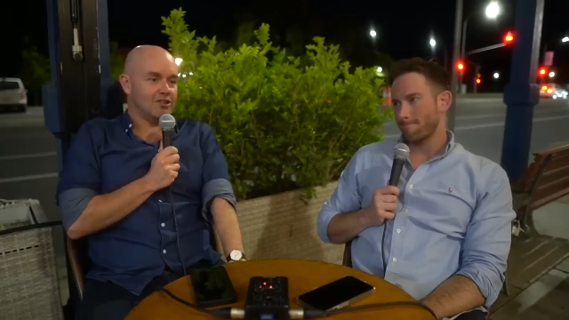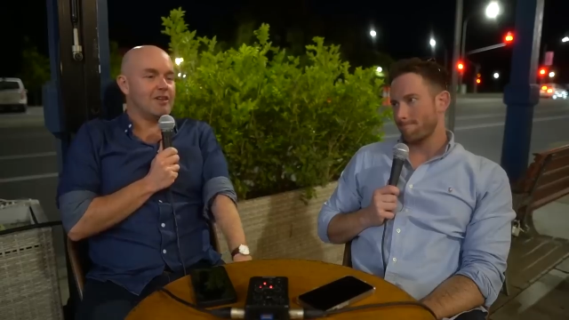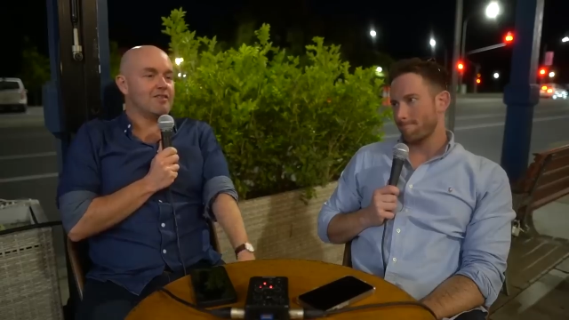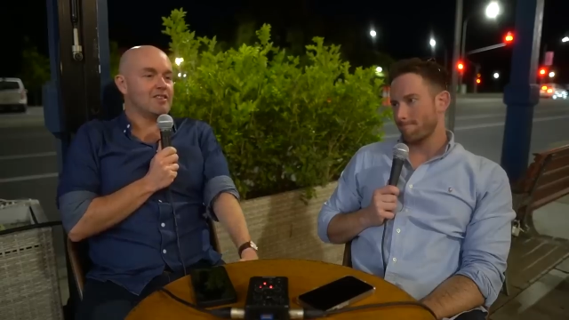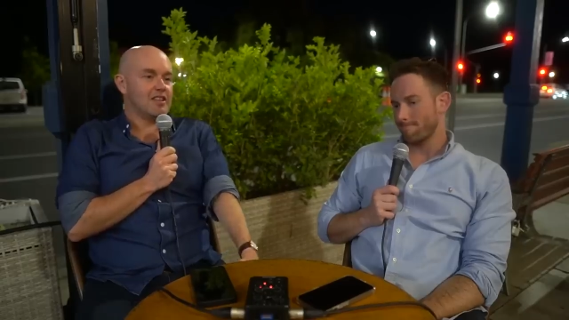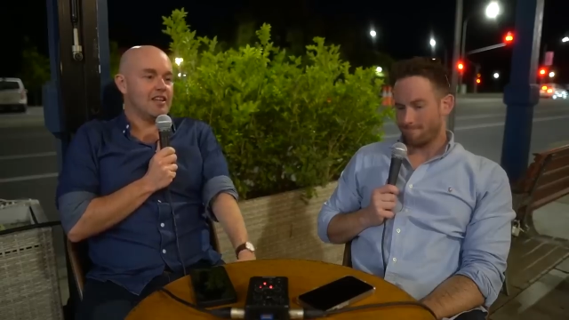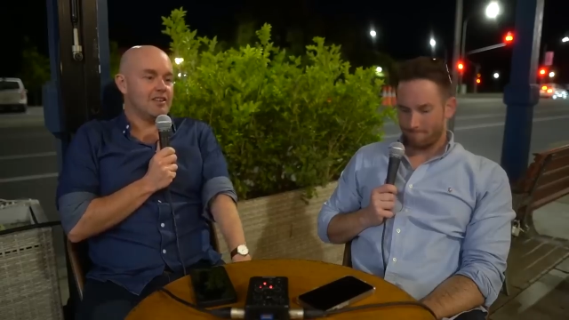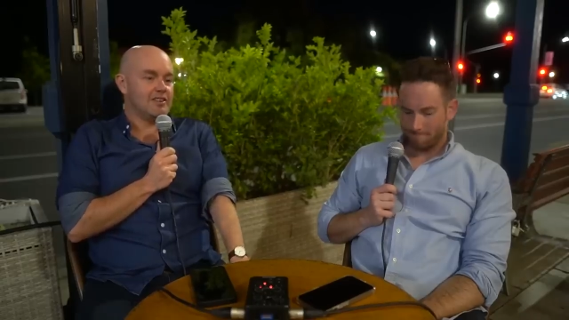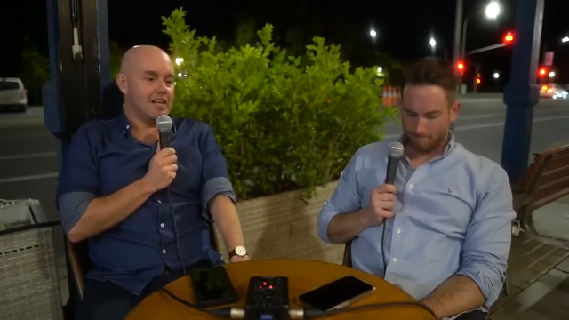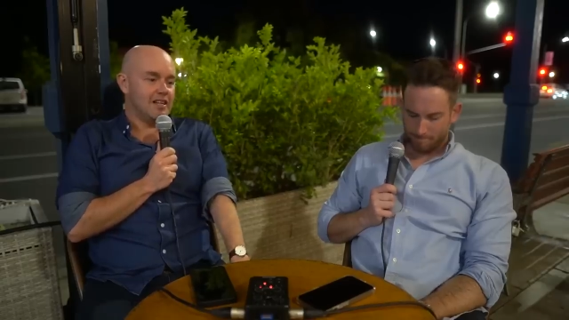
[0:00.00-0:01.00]
Speaker 1: Travis
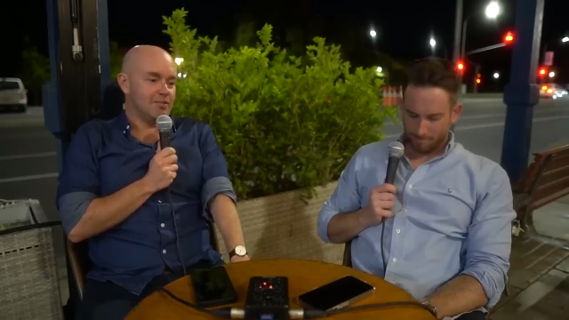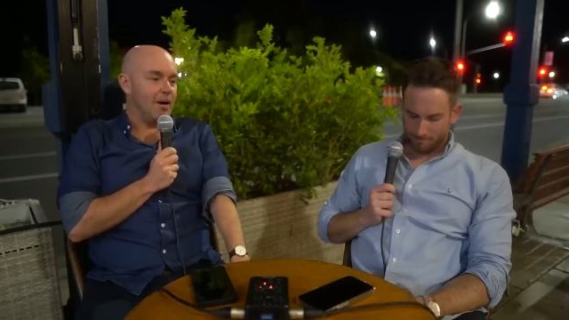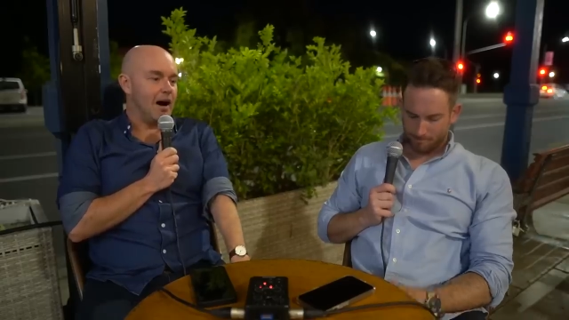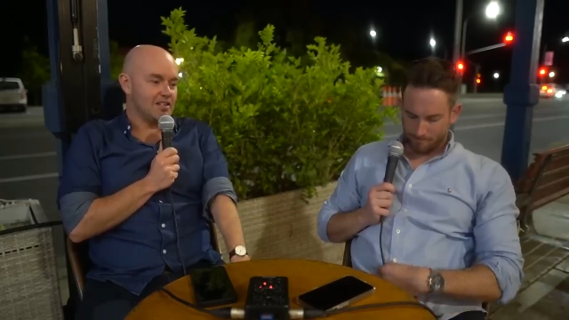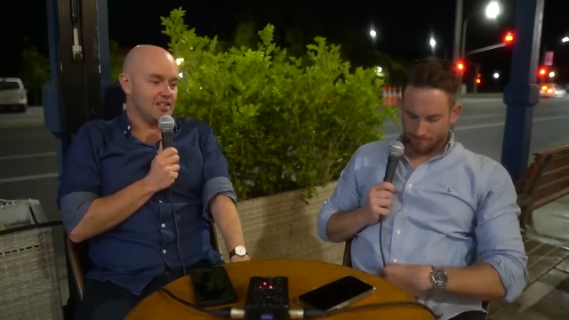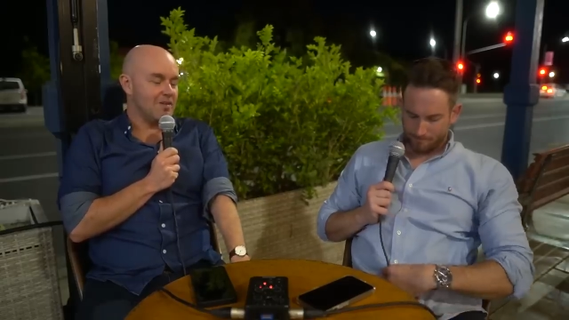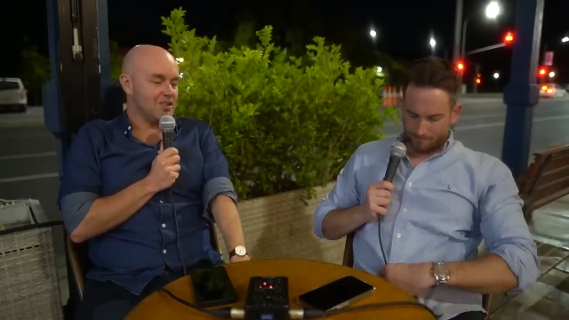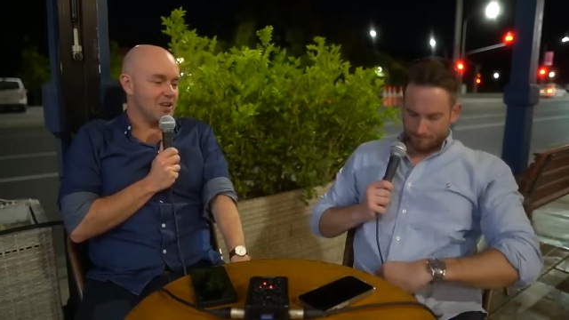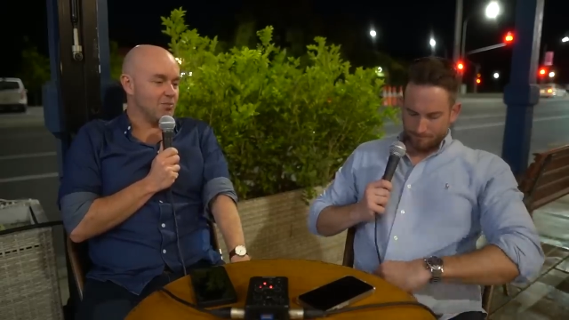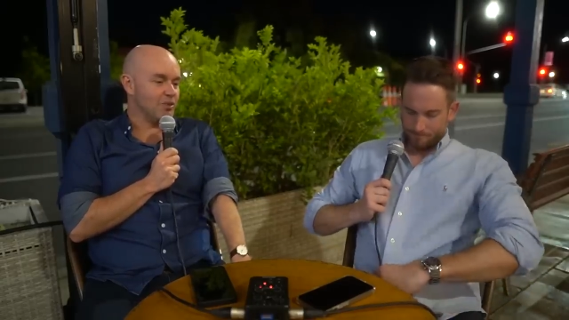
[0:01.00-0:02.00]
Head and Marnus
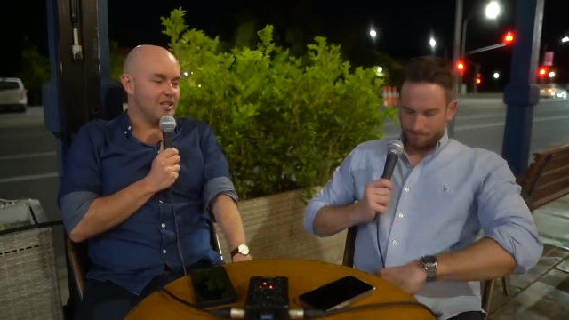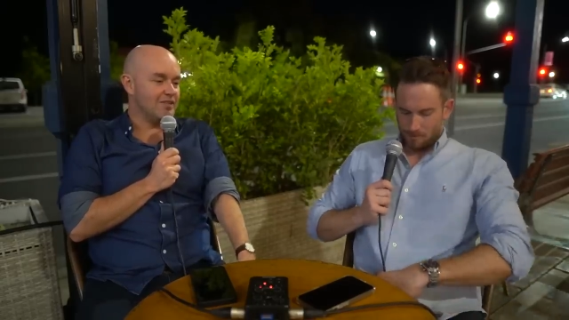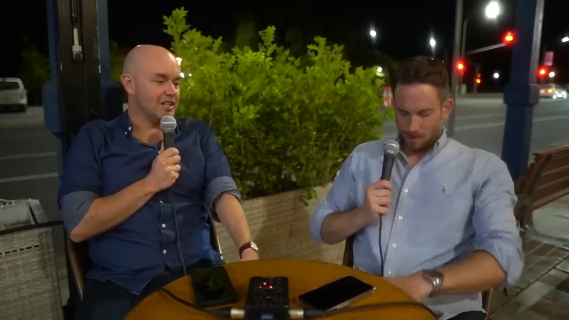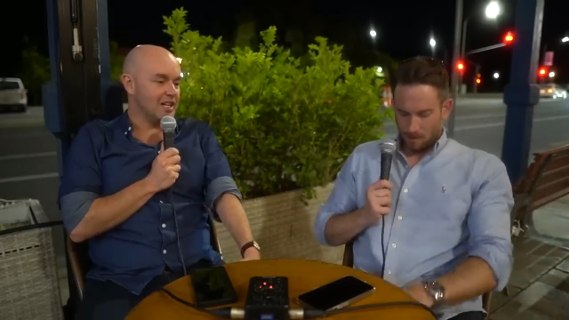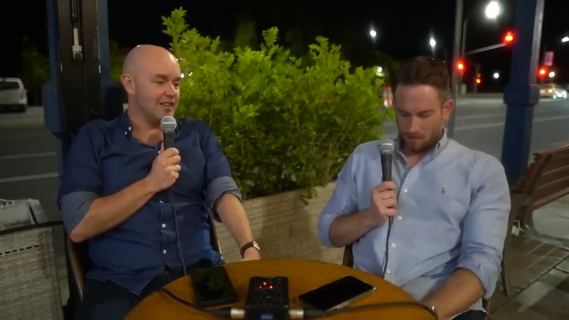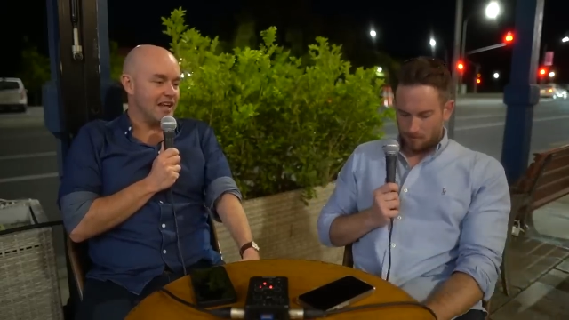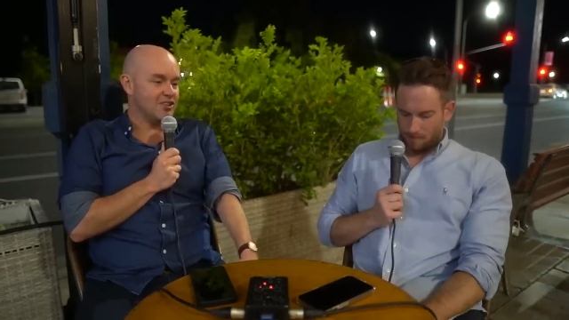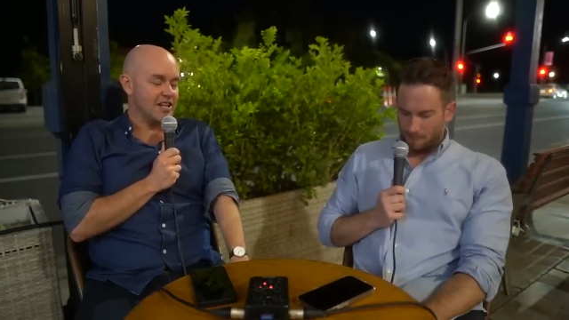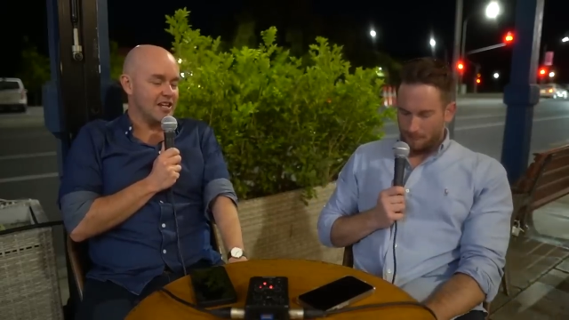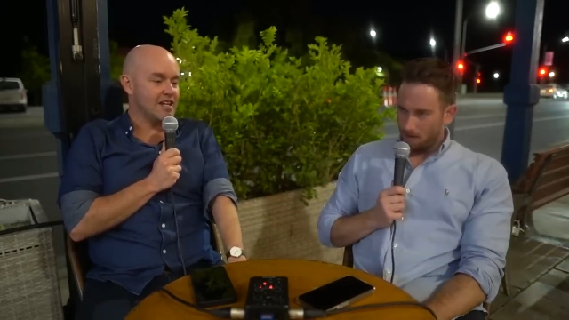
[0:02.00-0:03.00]
Labuschagne will never get that
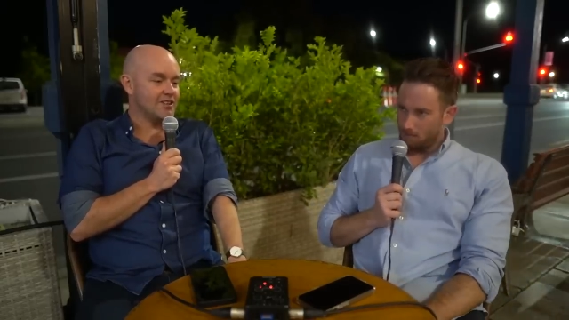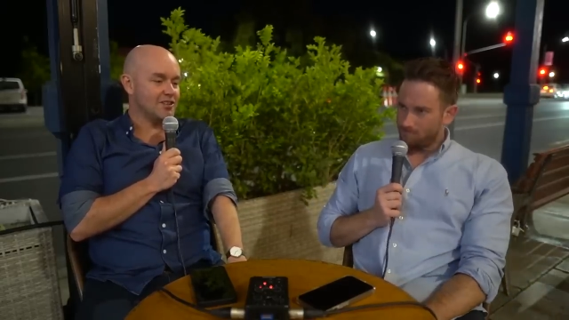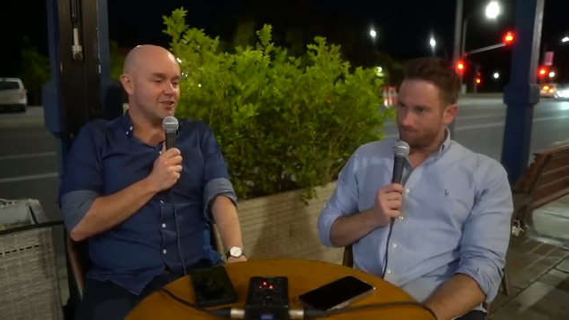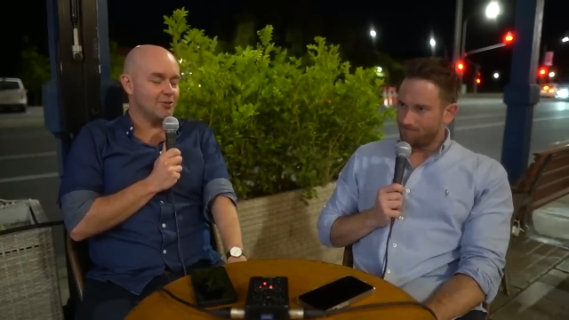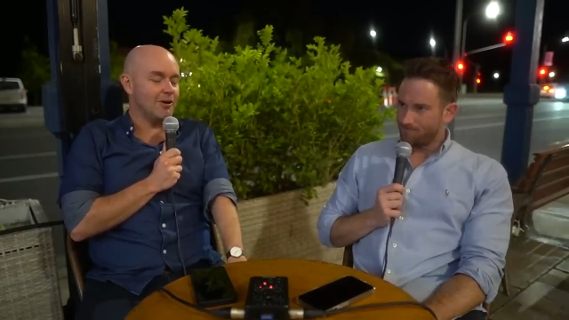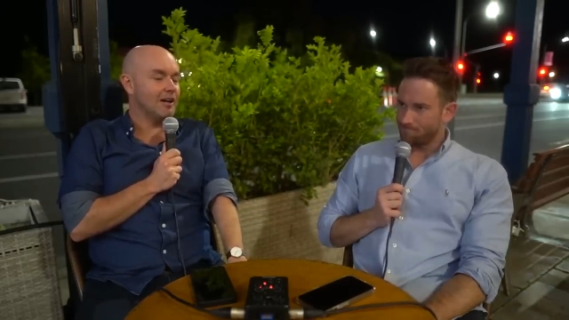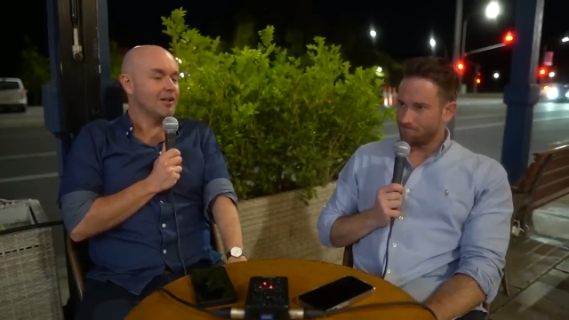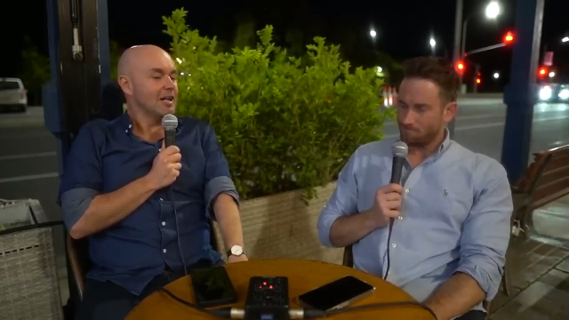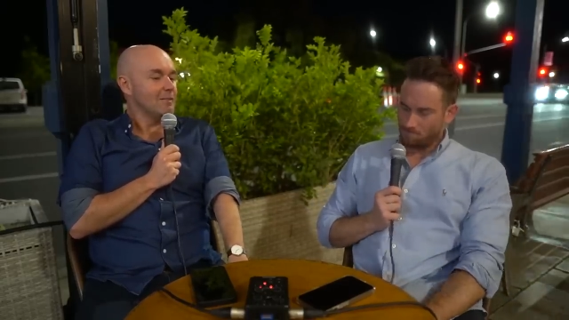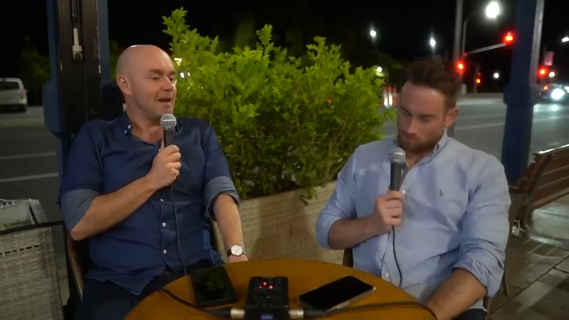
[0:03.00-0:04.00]
chance to uh,
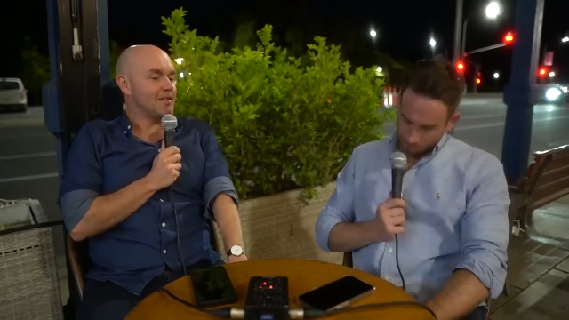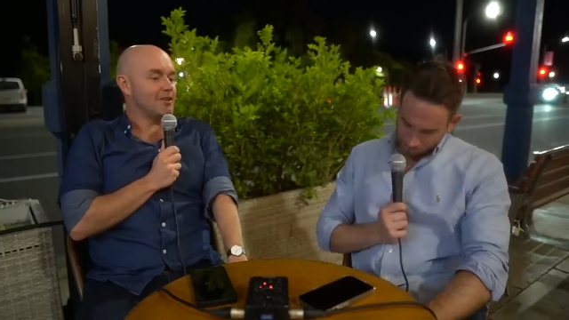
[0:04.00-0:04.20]
make